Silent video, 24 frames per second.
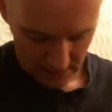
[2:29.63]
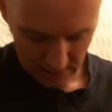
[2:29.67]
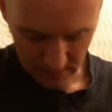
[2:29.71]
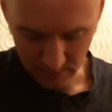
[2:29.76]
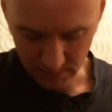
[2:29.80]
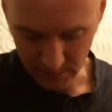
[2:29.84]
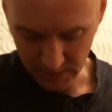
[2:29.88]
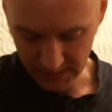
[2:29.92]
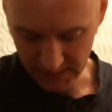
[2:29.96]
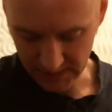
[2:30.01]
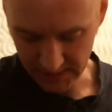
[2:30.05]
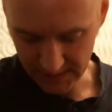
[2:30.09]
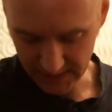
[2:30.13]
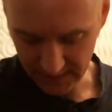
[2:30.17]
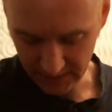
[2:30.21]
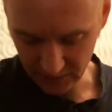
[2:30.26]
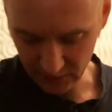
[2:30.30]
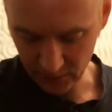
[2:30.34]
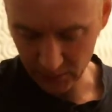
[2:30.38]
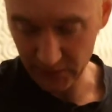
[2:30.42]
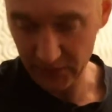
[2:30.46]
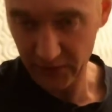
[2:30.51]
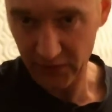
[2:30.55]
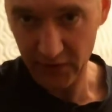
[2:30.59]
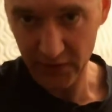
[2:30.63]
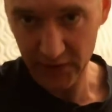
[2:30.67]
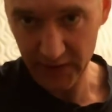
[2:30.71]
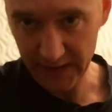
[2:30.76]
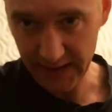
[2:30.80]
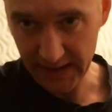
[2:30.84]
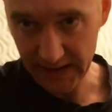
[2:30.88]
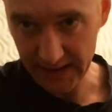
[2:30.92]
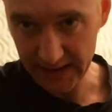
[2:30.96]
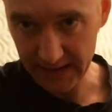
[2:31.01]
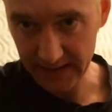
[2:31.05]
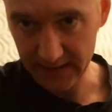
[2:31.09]
but this was all it
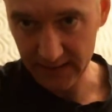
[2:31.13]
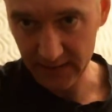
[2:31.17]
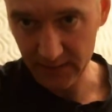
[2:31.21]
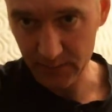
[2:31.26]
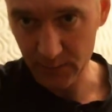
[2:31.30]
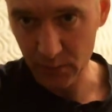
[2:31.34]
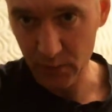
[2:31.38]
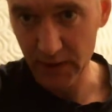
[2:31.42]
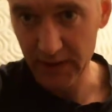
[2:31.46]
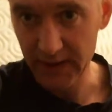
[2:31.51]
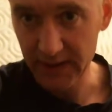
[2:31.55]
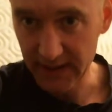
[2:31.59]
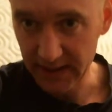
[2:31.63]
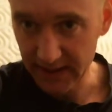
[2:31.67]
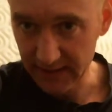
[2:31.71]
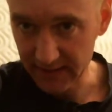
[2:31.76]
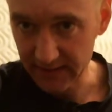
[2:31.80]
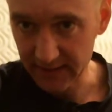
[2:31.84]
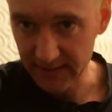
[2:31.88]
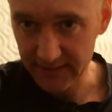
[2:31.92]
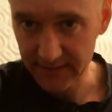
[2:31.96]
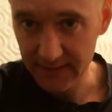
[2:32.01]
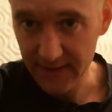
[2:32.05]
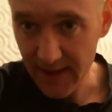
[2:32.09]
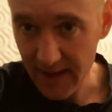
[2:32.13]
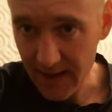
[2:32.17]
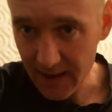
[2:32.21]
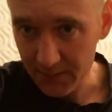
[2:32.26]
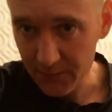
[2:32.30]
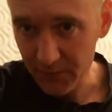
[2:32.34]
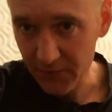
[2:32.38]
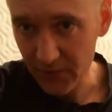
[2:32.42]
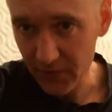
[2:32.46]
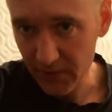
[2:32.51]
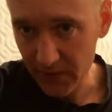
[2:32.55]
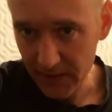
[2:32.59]
had at this point to get this
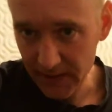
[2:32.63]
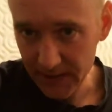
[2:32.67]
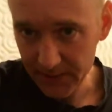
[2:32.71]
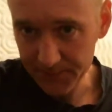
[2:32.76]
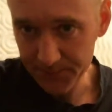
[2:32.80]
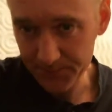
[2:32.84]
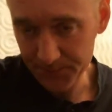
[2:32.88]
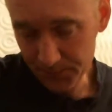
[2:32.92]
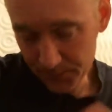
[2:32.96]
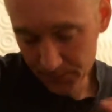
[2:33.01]
top, so I